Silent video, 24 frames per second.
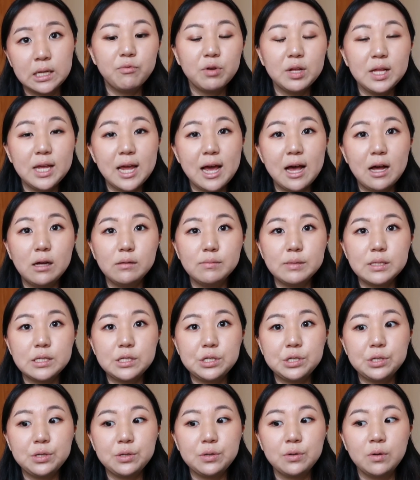It really
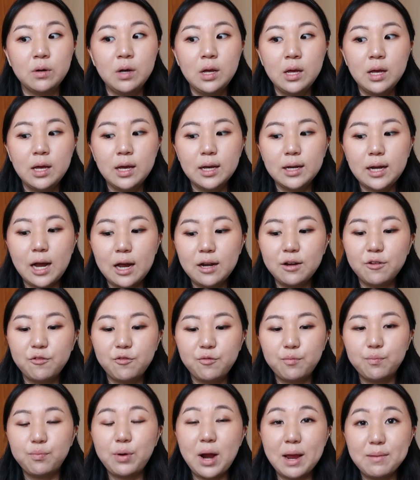helps to kind of
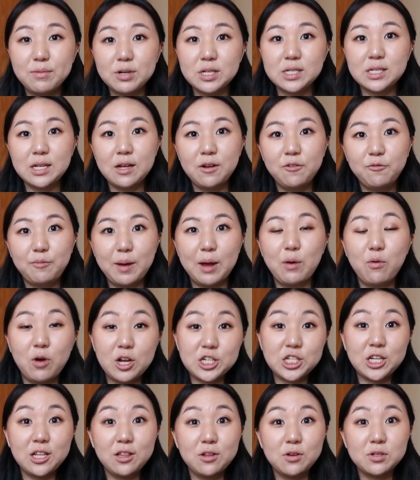prime yourself by
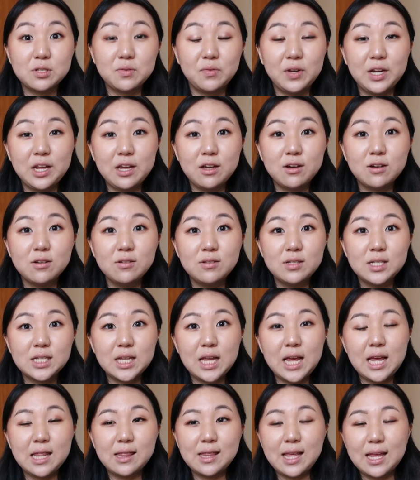watching those videos
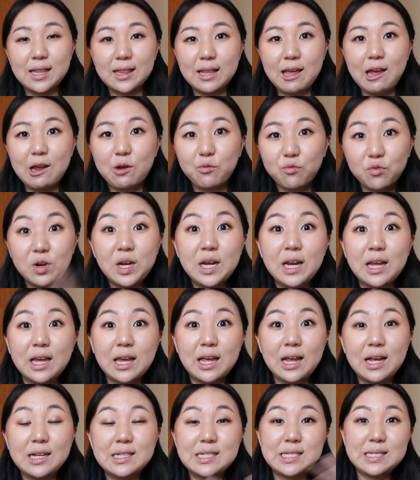and then like reading
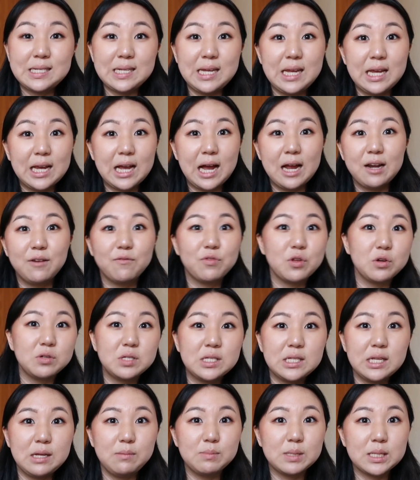it and seeing kind of
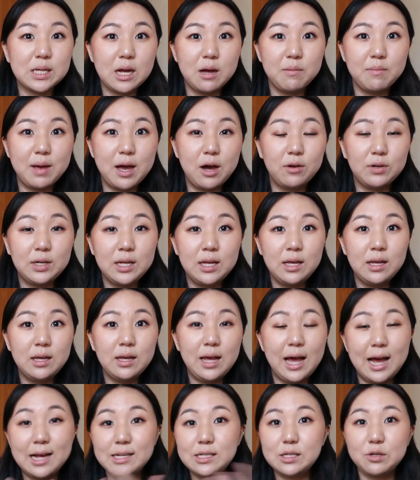those themes come out
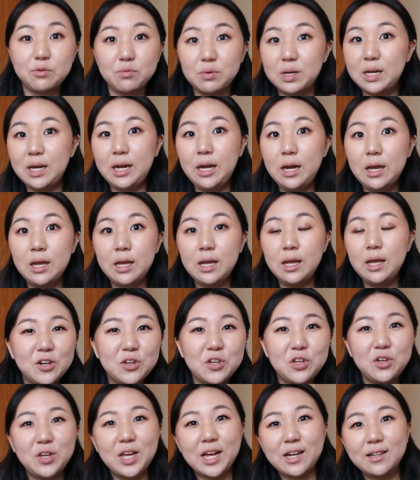as you read. You know,
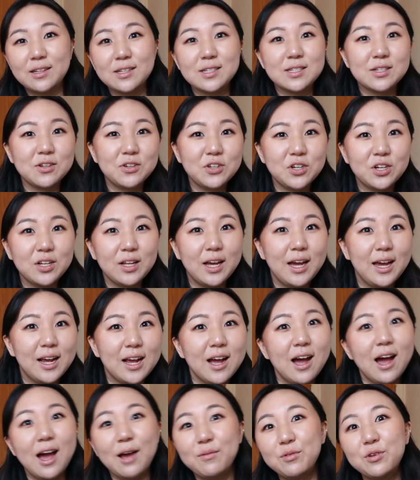you get in the zone, you're
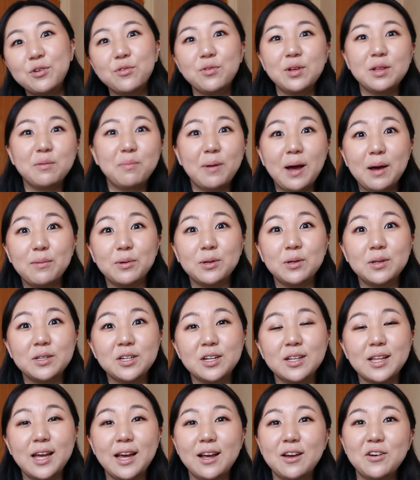like, I'm gonna read the Bible.
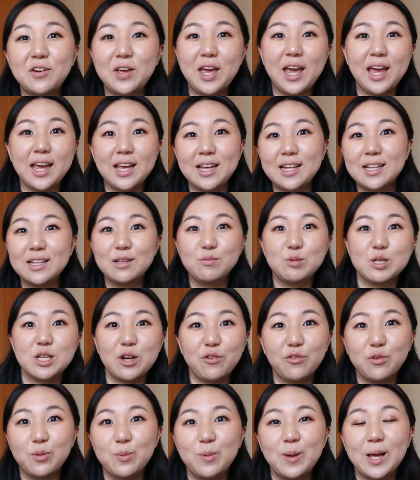You're like, okay, let me
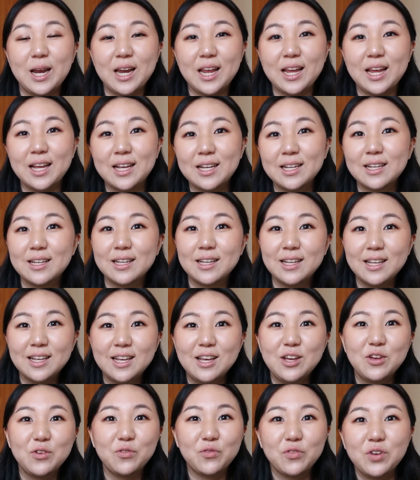start from the beginning.
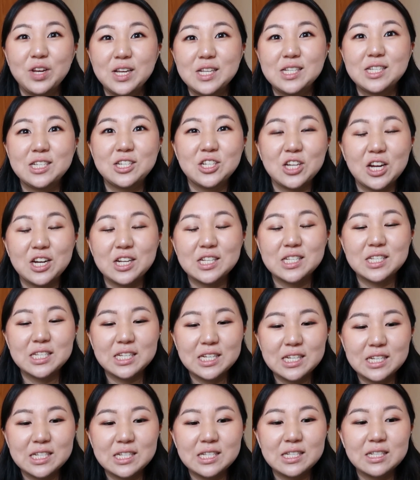Reads
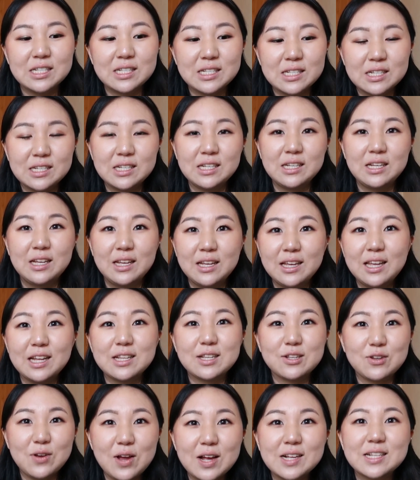Genesis,
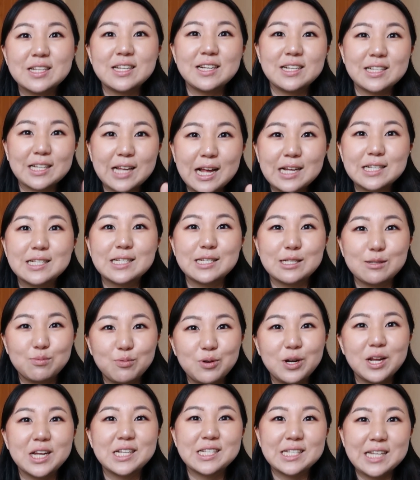gets through Exodus is
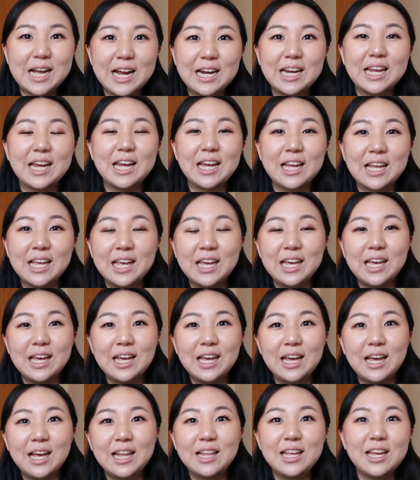pretty exciting,
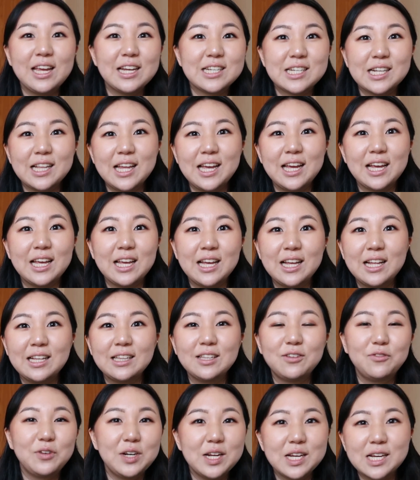and then you get to like
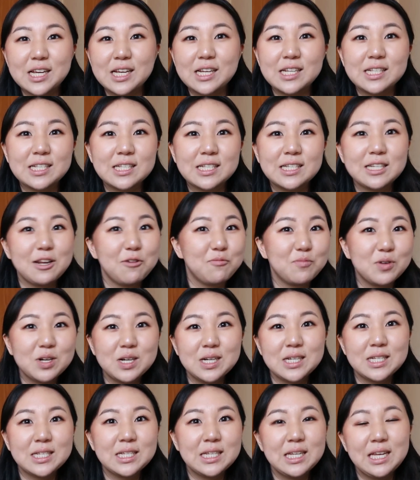Leviticus,
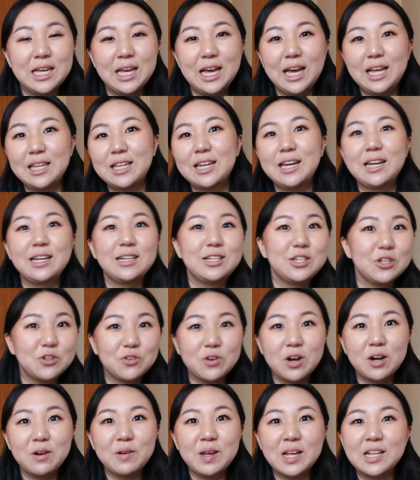Numbers, and then
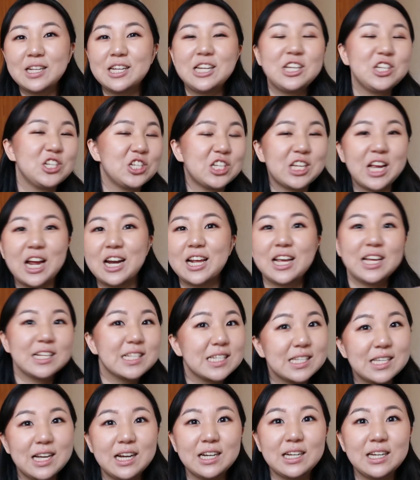Deuteronomy, and you just kind of get
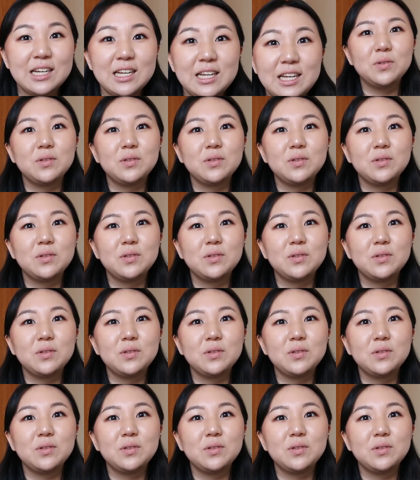stuck.